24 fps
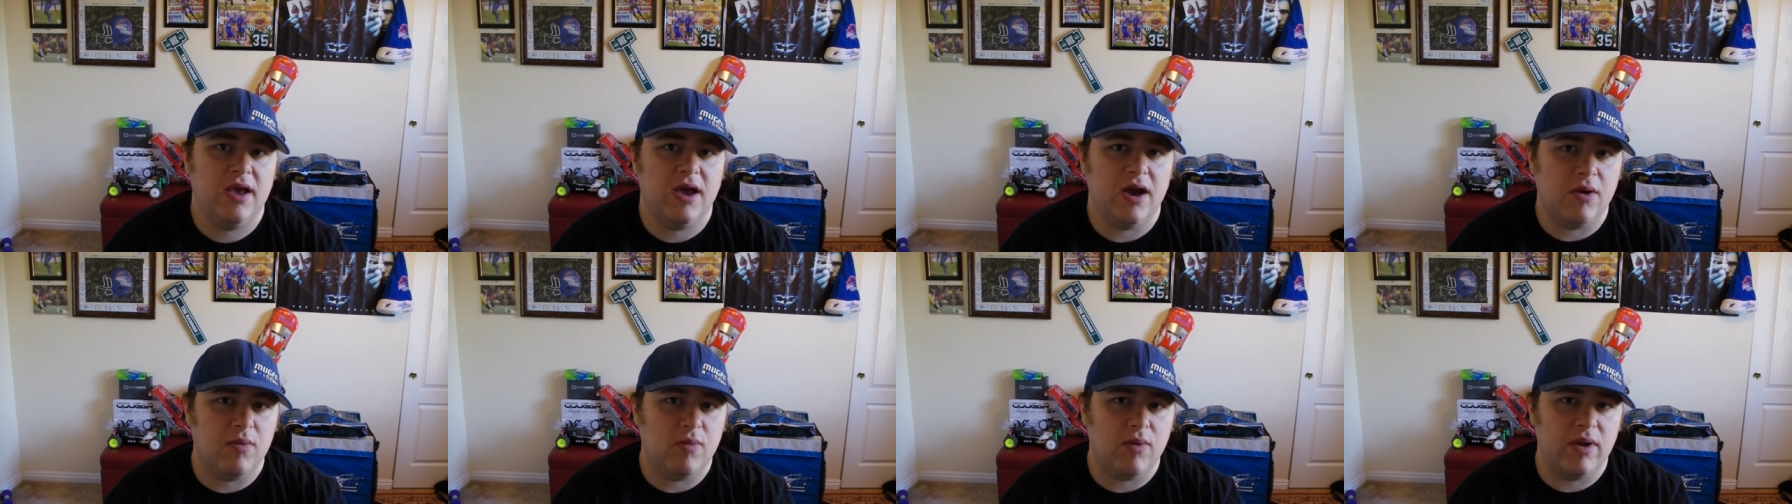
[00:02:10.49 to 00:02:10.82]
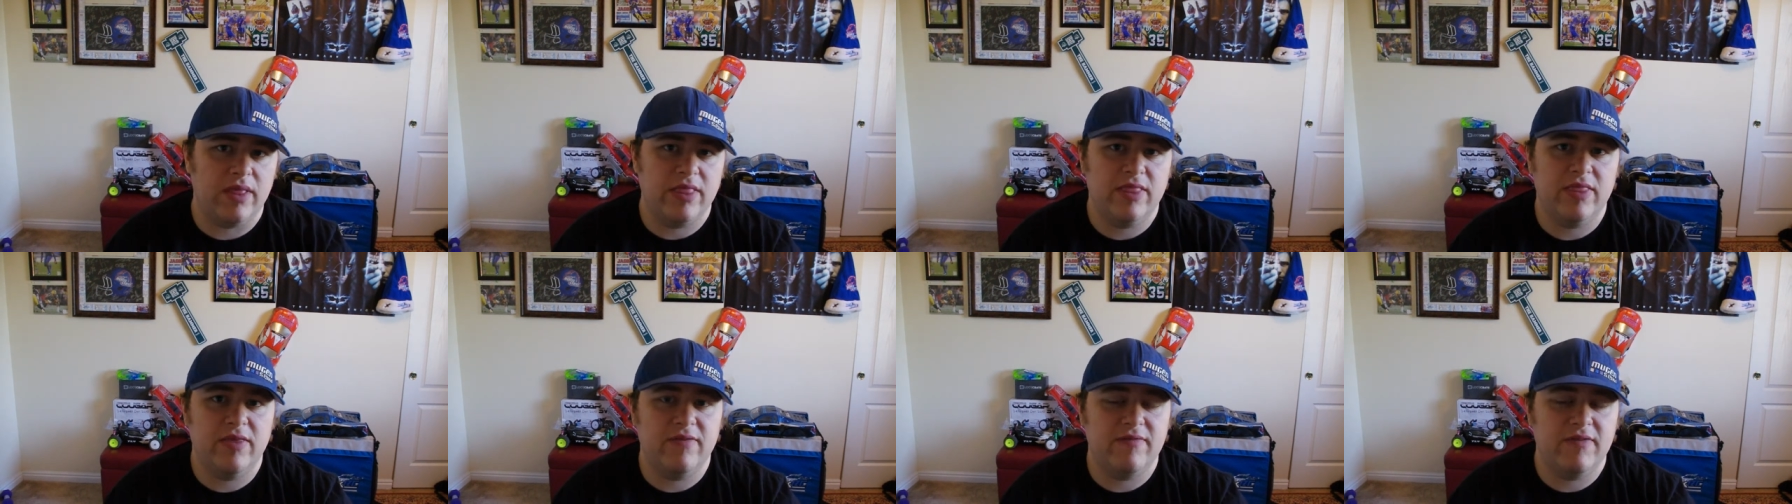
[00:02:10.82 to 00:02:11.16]
uh,
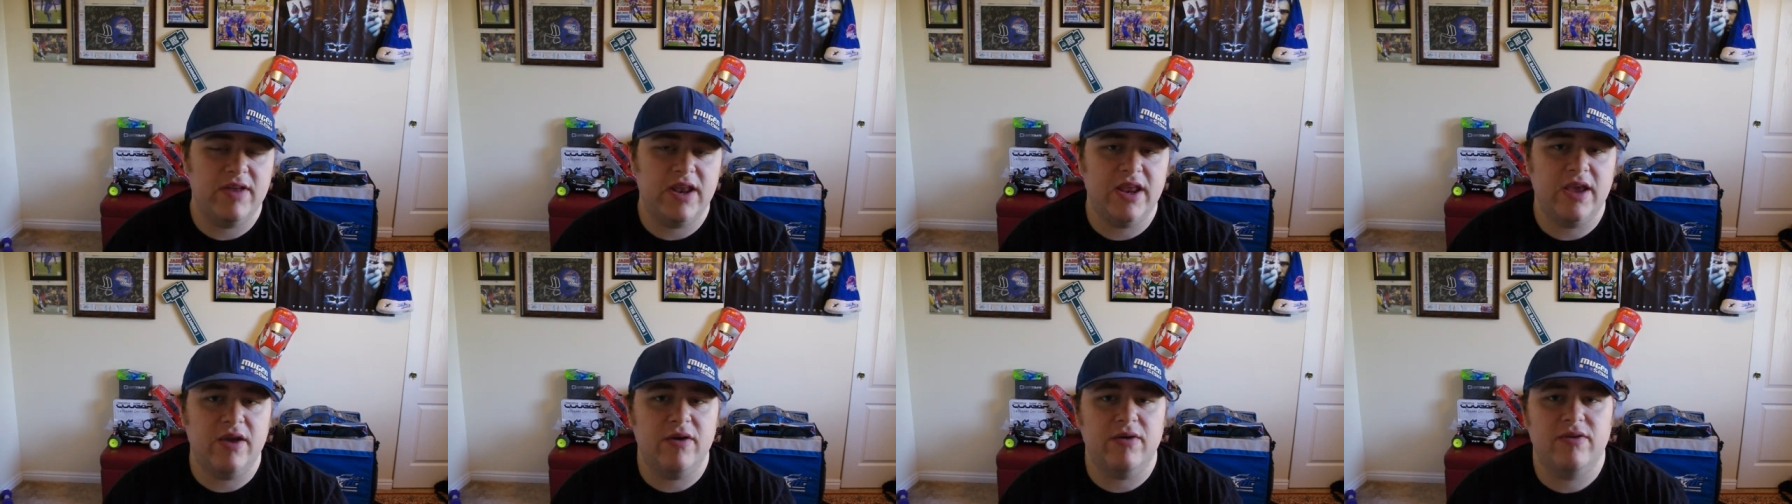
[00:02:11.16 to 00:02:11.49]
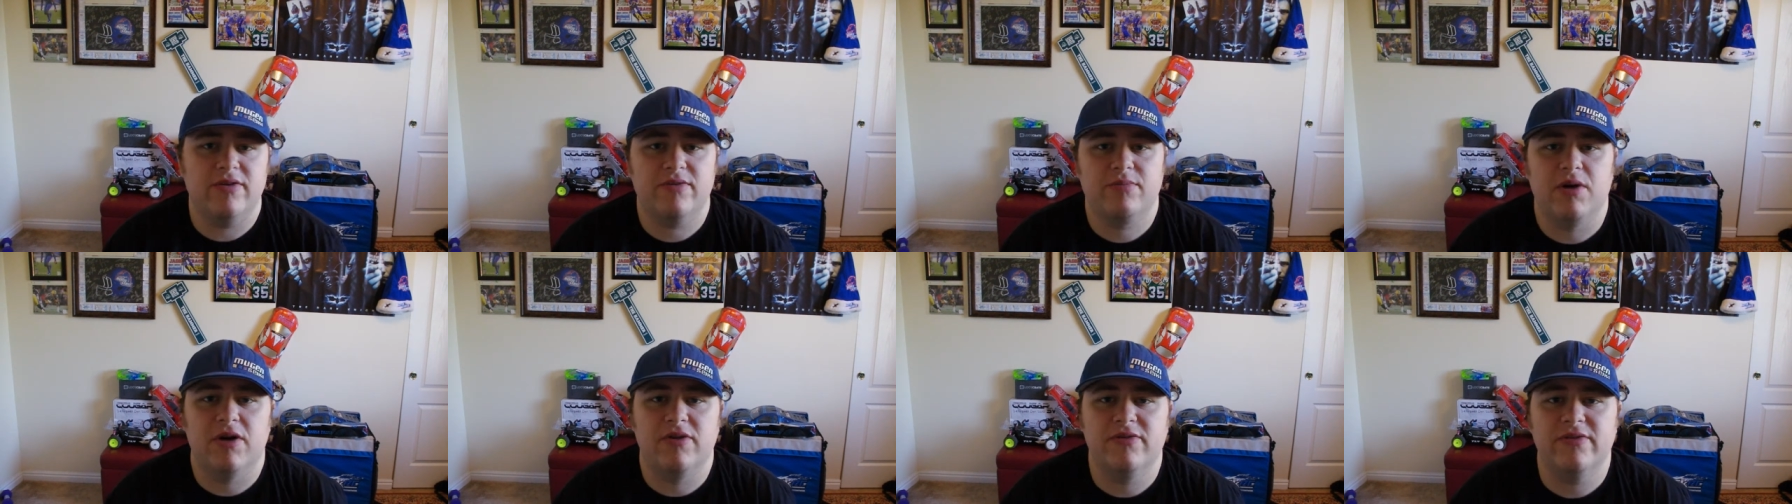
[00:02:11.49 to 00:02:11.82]
when the video
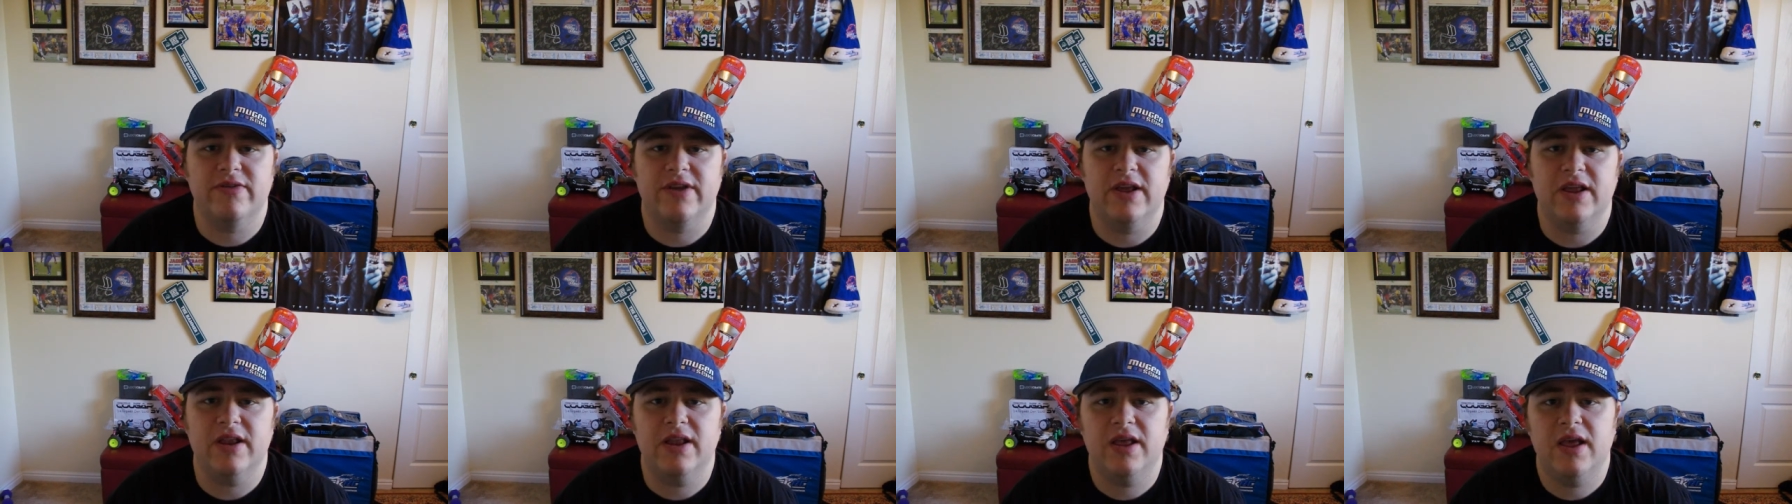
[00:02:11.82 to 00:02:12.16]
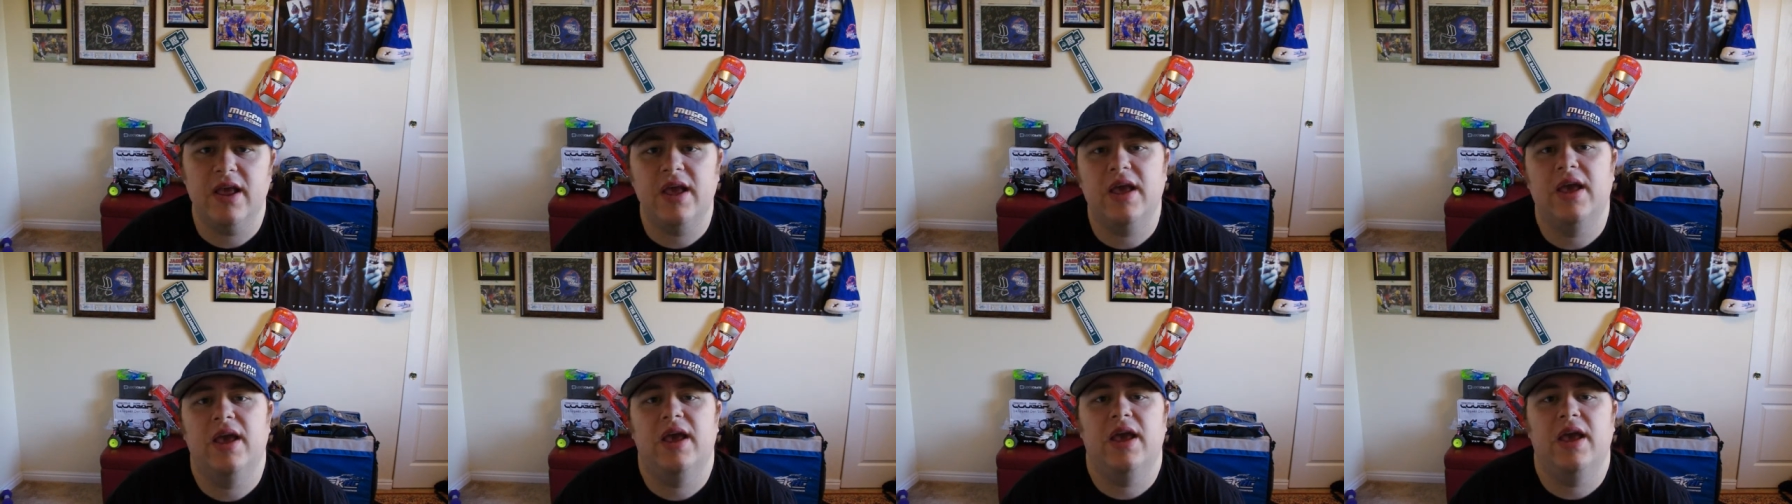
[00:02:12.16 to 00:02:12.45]
is posted